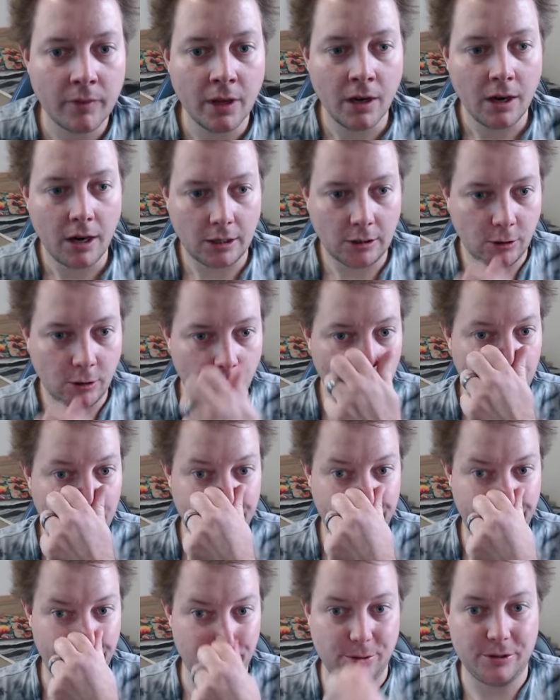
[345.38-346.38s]
A lot of my
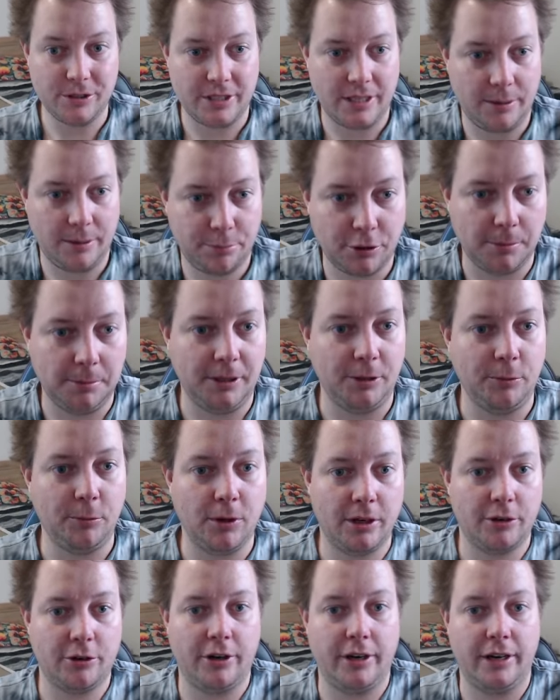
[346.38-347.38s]
viewers are probably
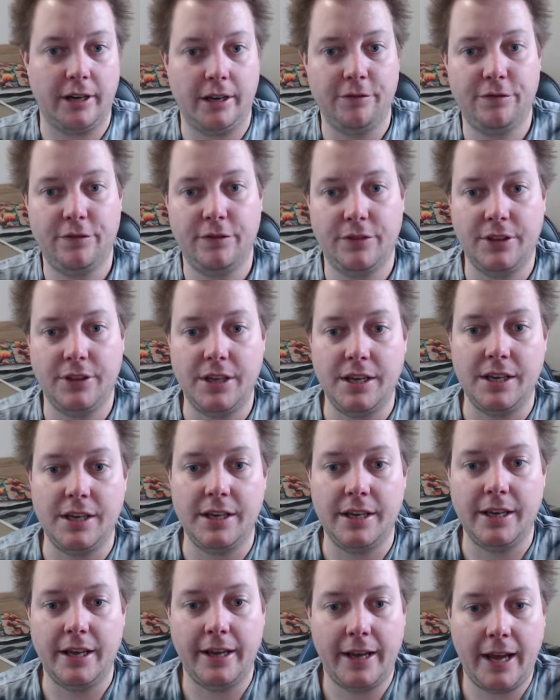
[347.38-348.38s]
wondering if
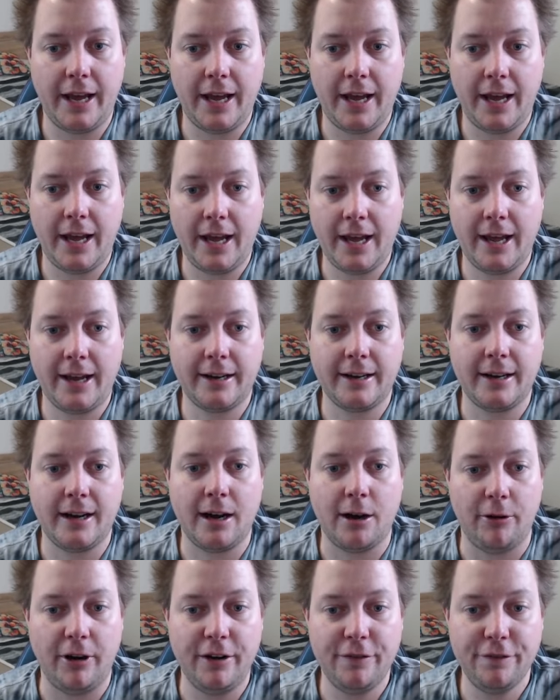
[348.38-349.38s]
the
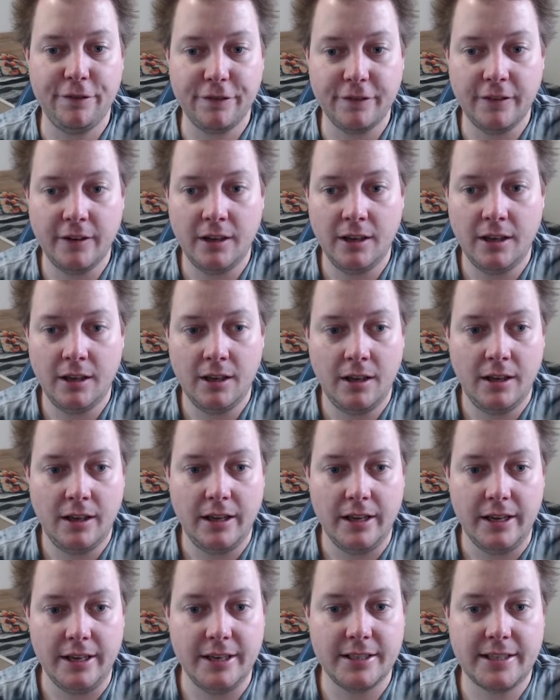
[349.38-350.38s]
HackRF
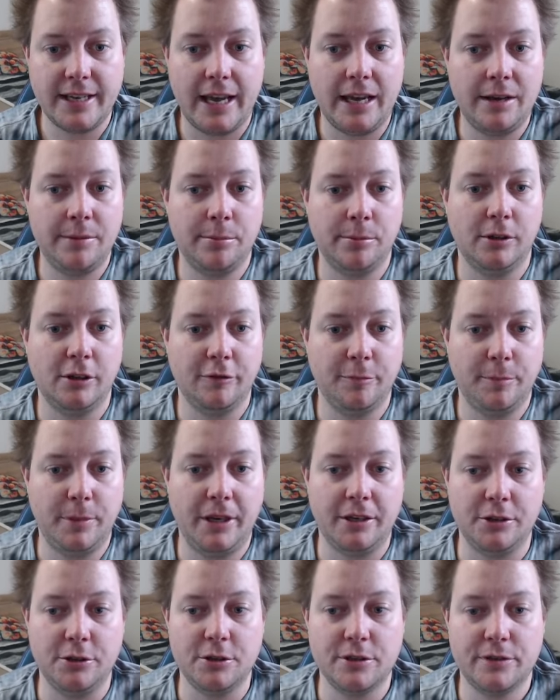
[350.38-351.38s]
is capable of
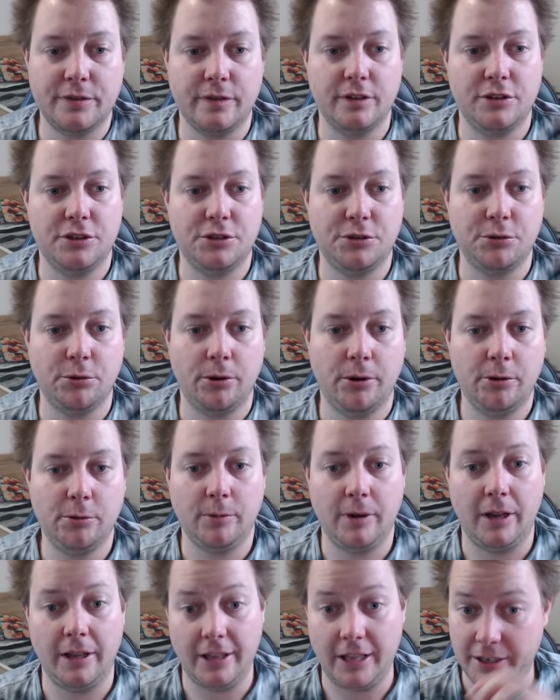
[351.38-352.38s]
being used for this tutorial,
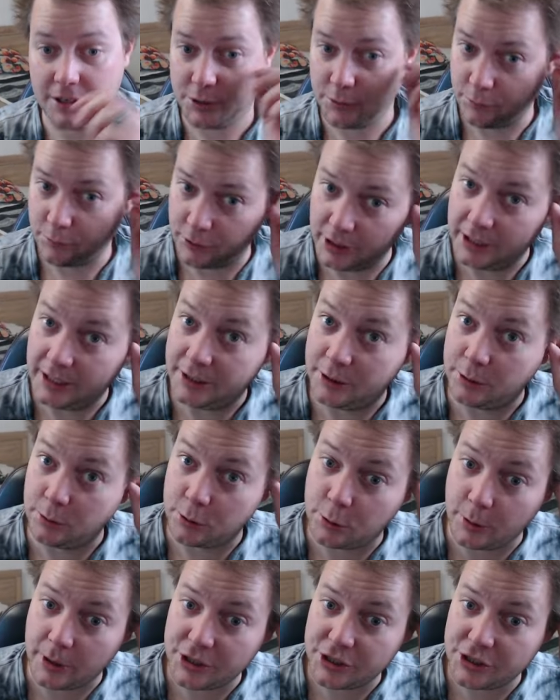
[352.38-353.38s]
and that is a really good
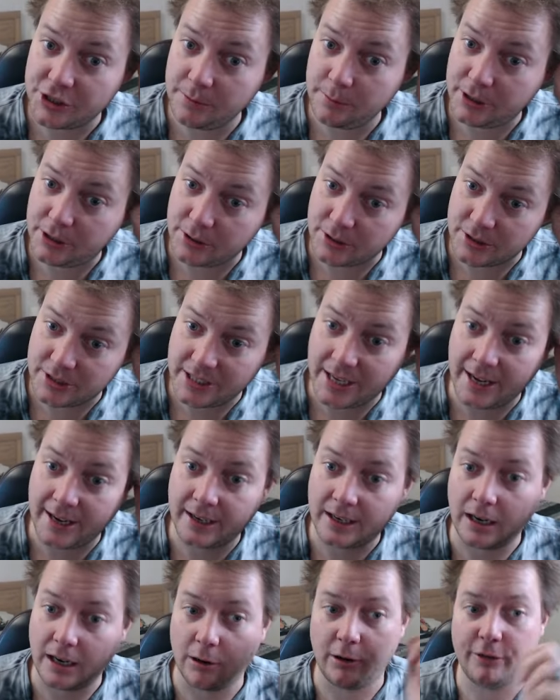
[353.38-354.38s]
question because the
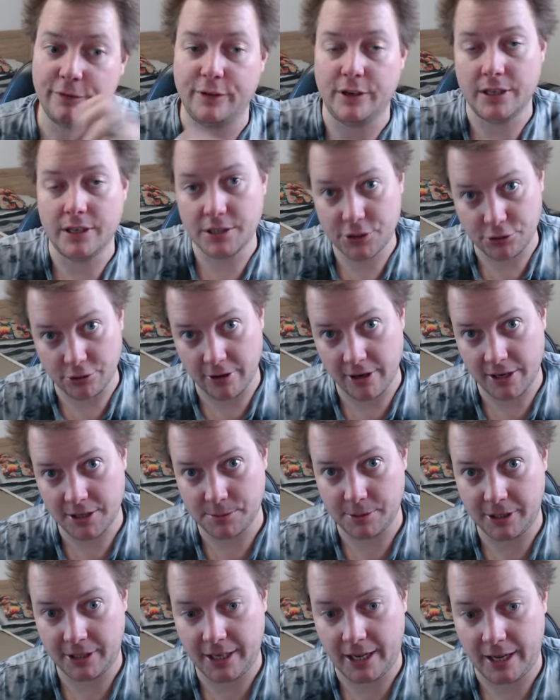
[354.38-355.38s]
HackRF is
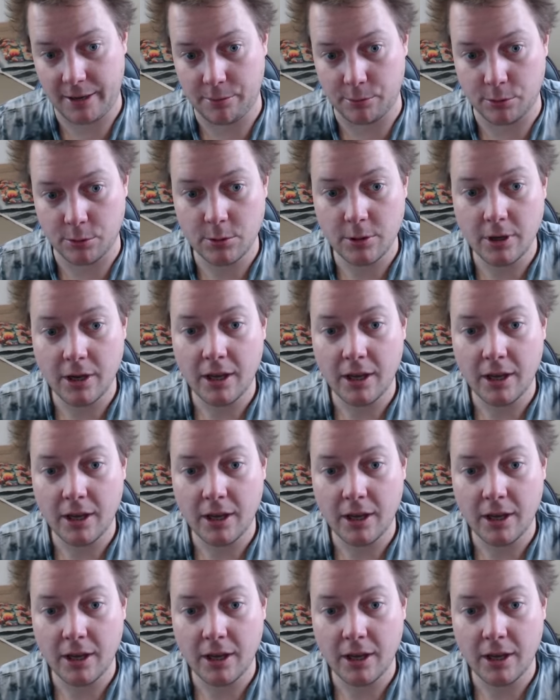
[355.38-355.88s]
transmit capable.